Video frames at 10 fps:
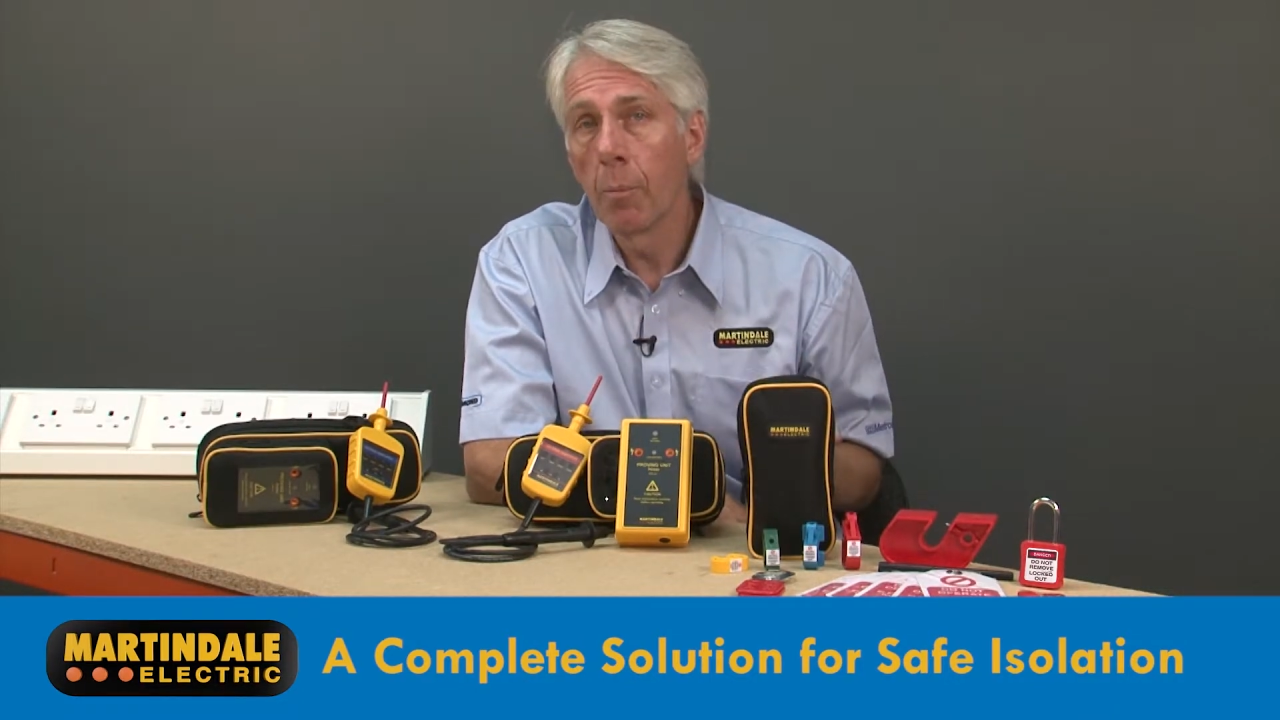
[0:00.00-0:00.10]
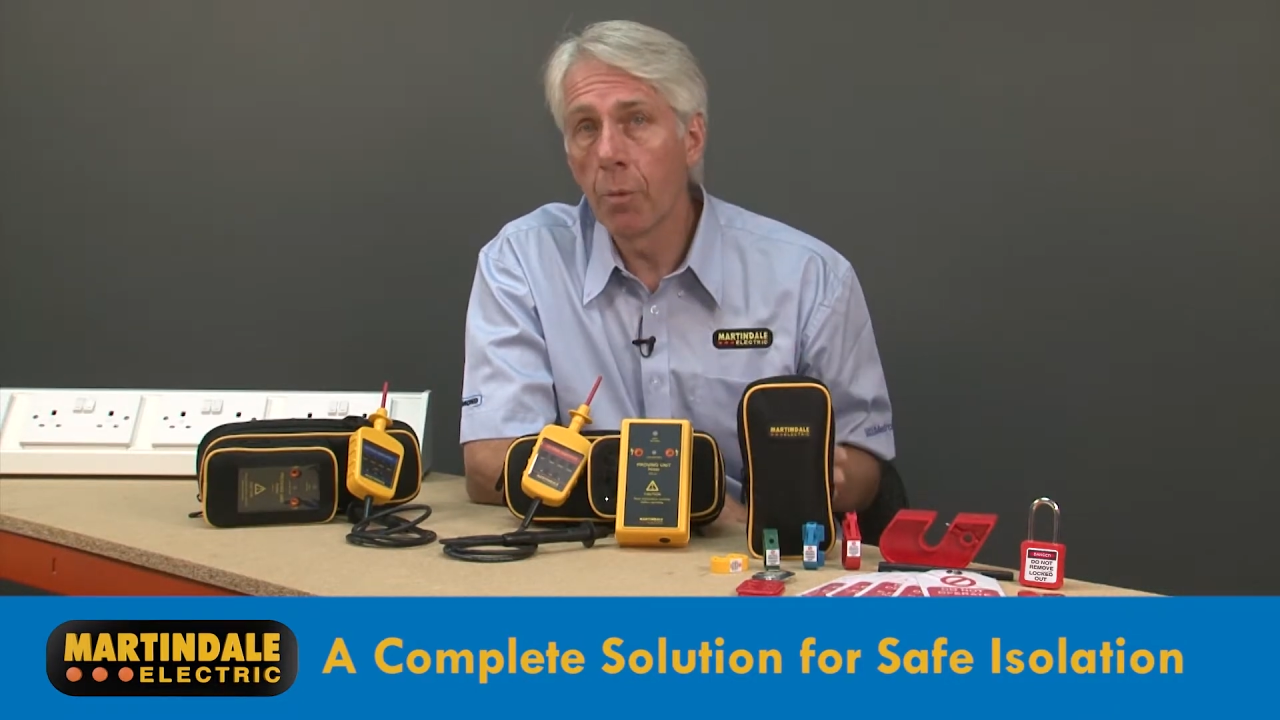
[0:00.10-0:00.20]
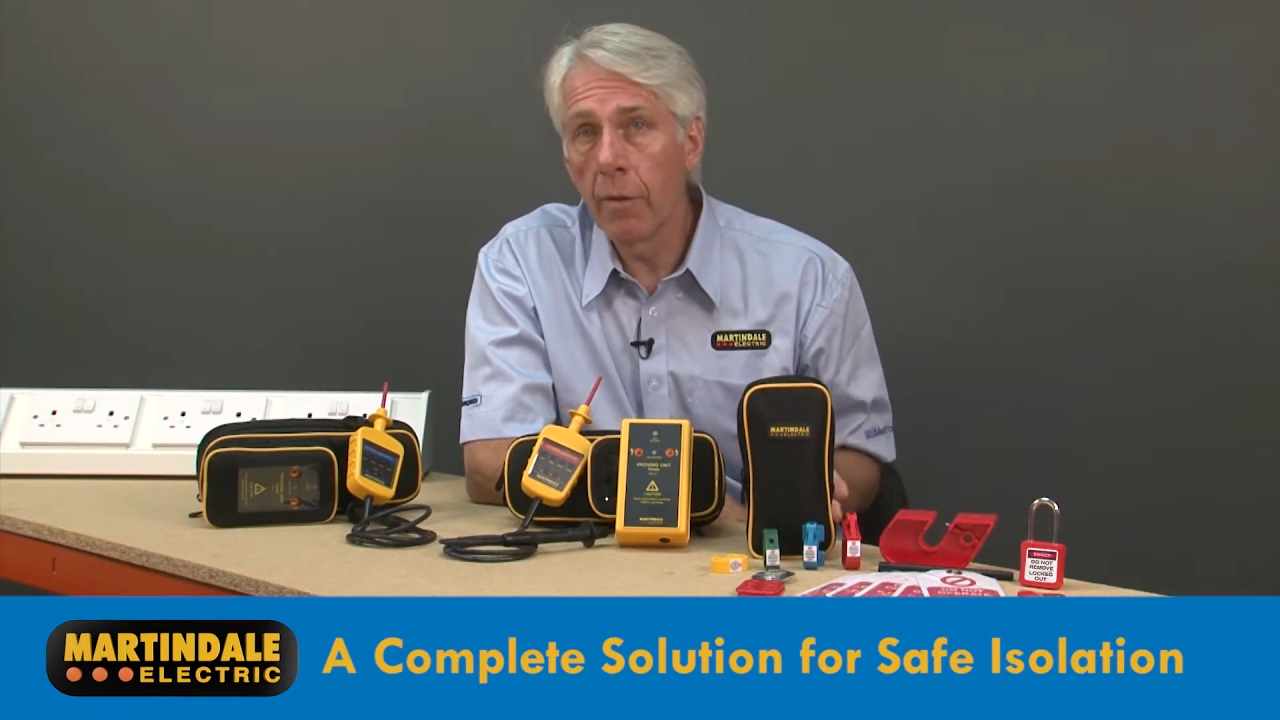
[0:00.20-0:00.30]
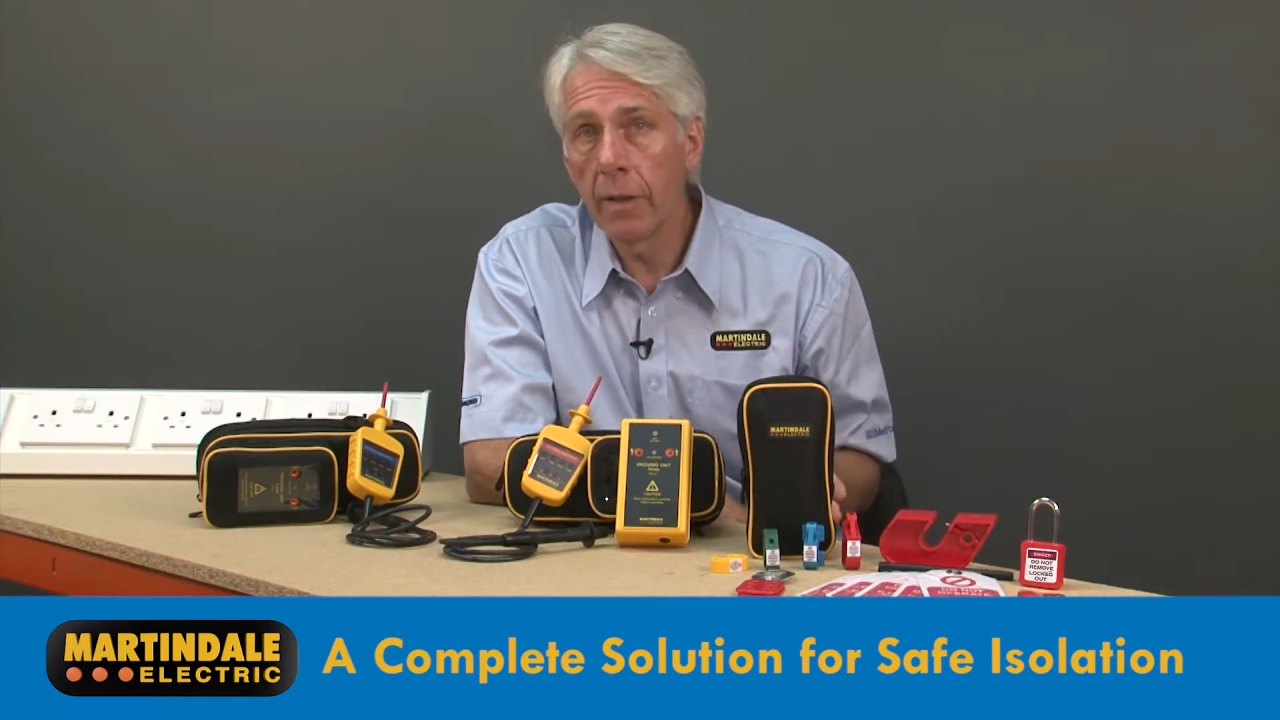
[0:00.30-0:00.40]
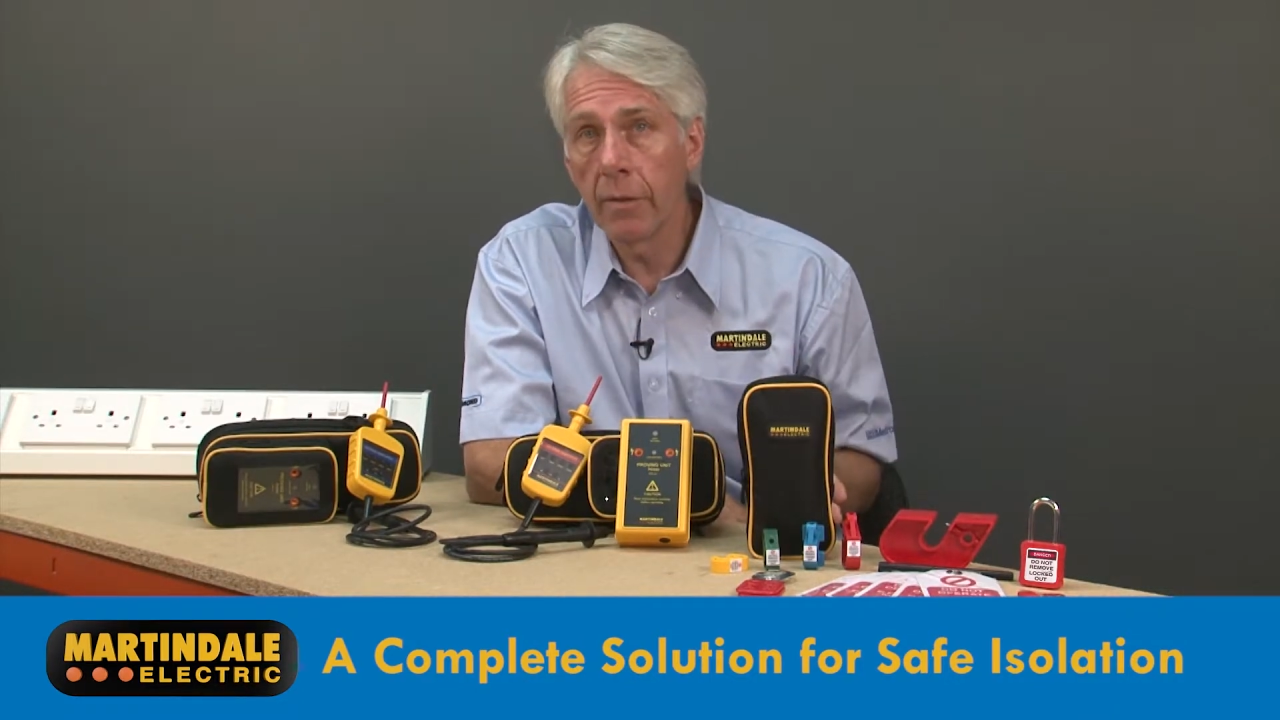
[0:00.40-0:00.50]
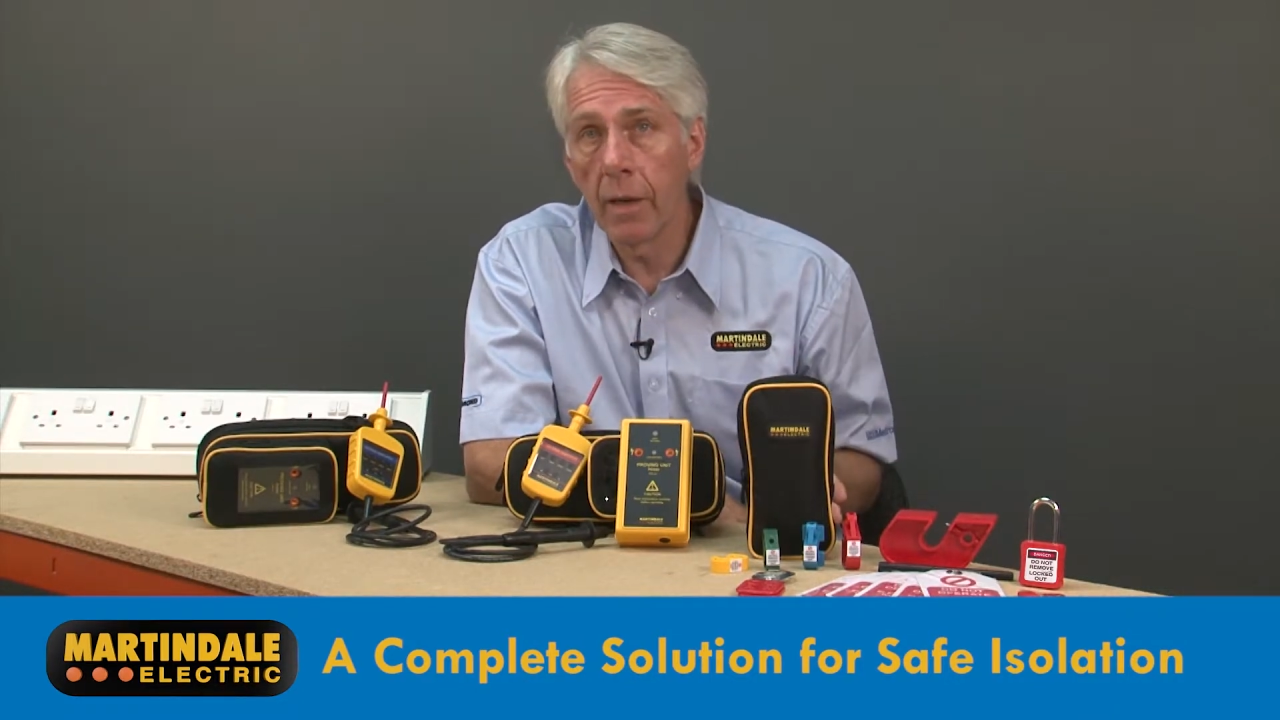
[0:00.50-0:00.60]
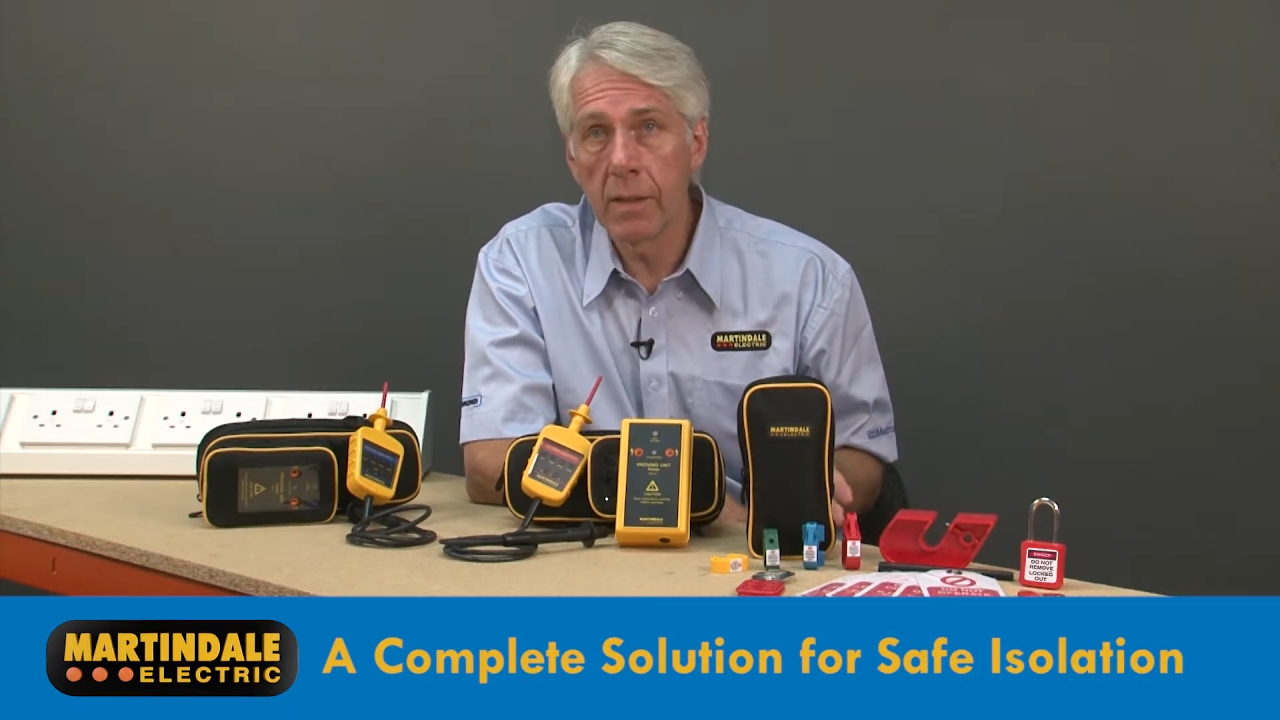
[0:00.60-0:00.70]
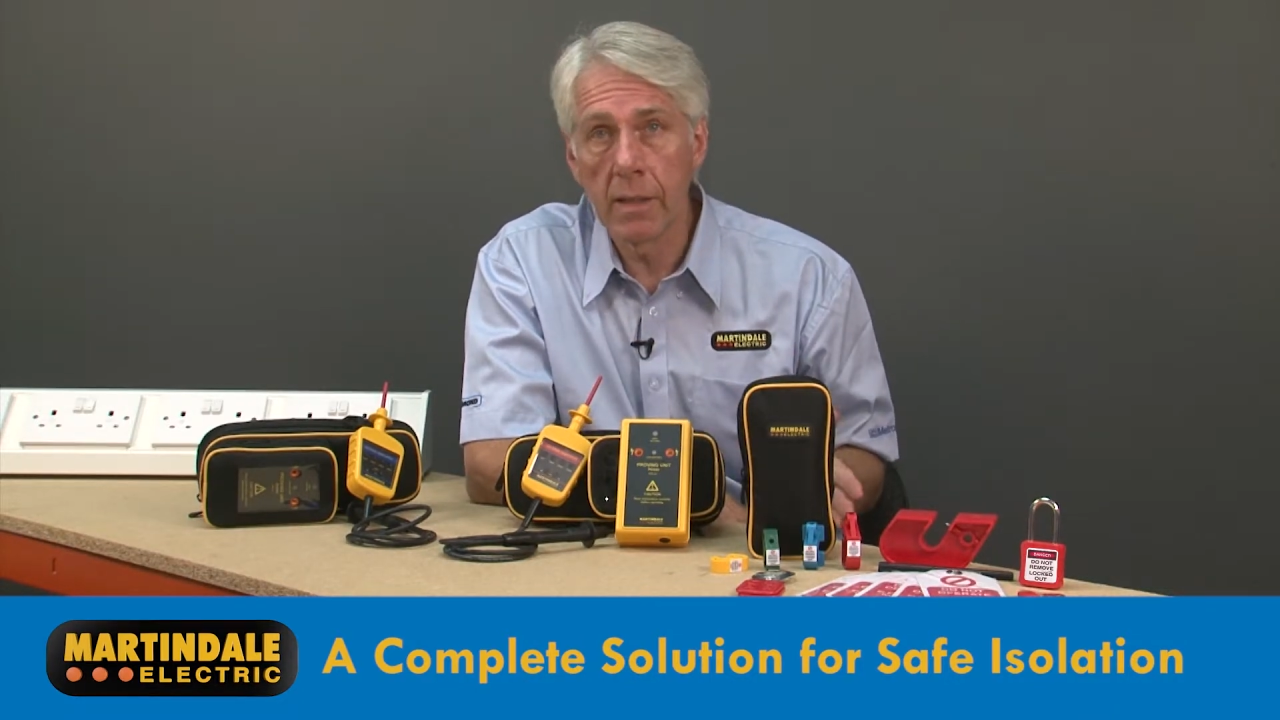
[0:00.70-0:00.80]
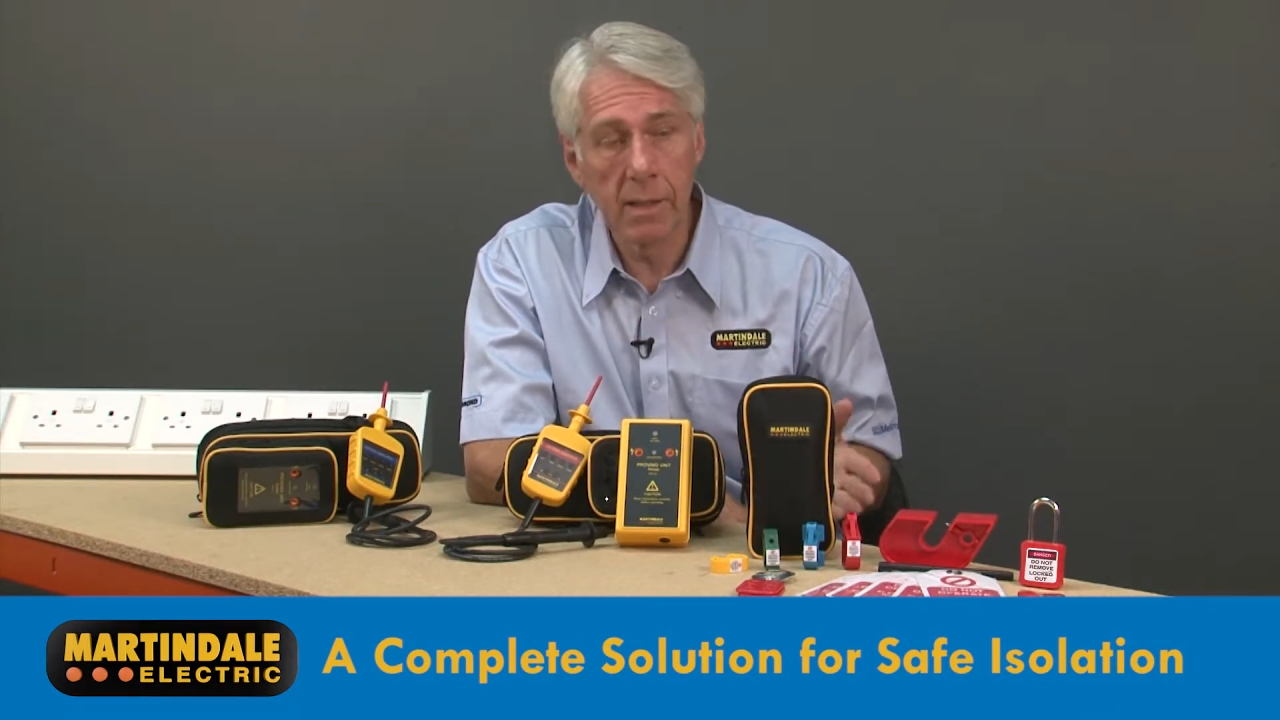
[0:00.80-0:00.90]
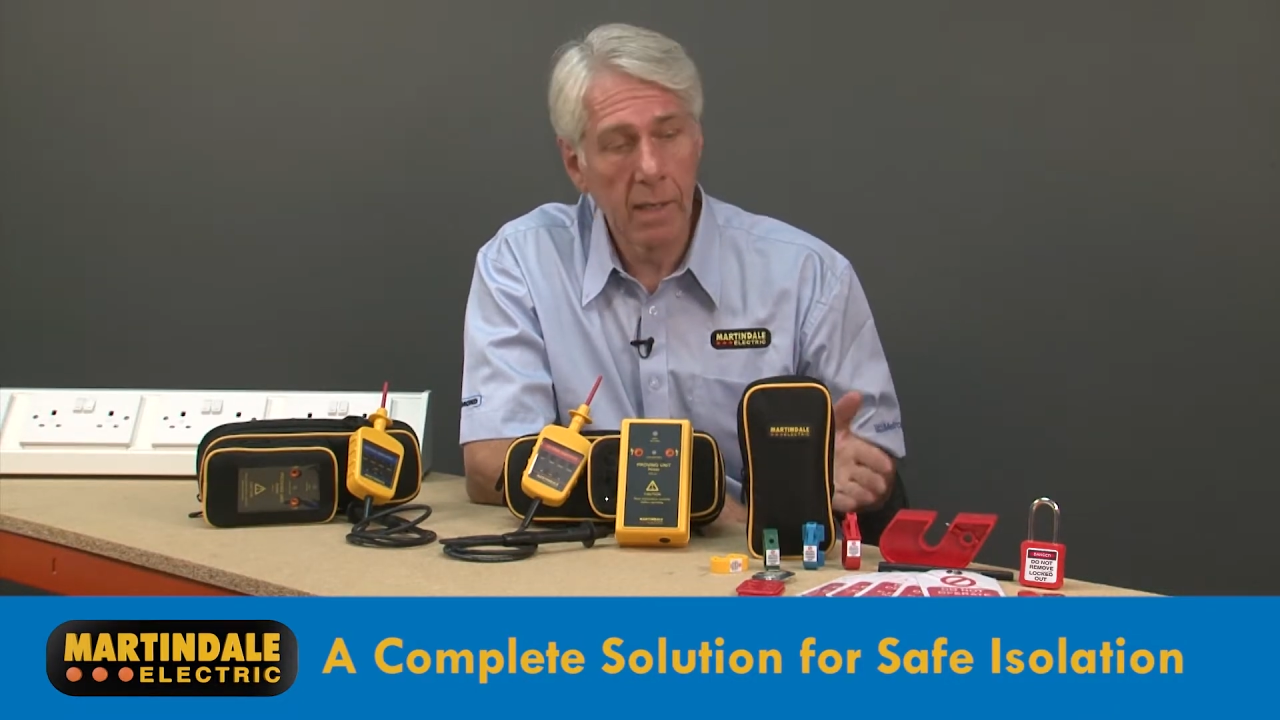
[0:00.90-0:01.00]
proving
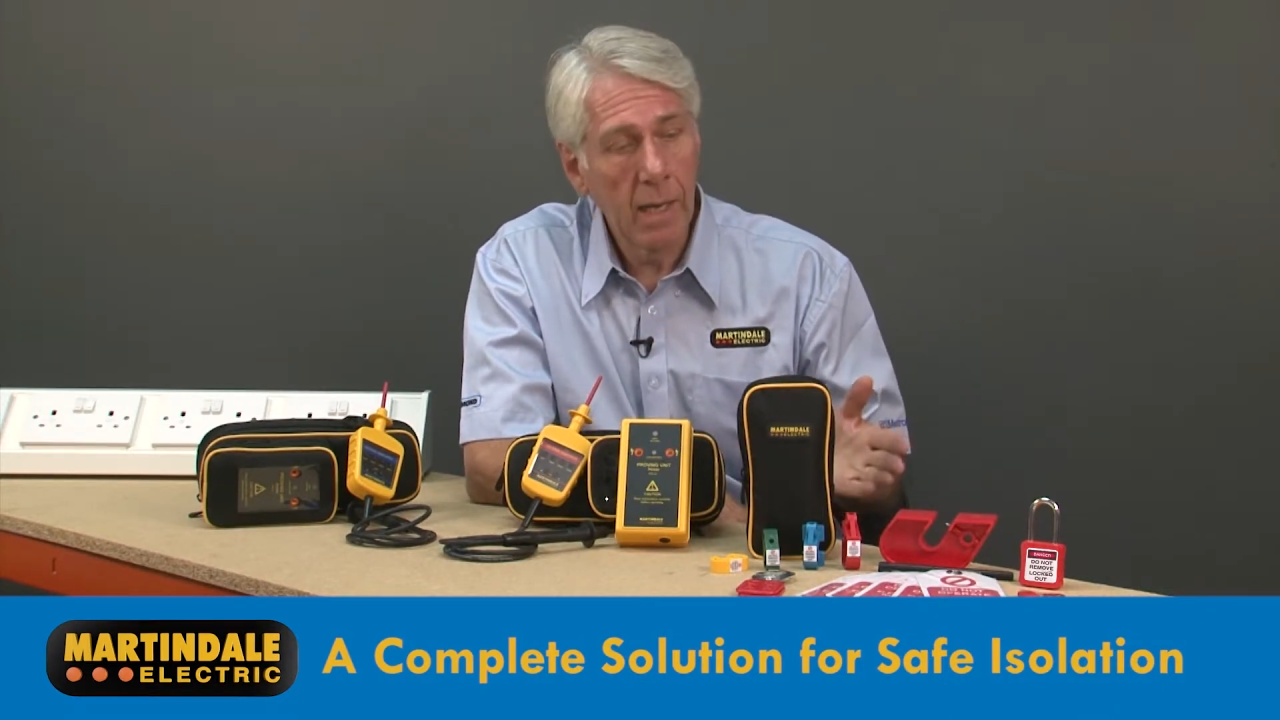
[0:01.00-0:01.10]
devices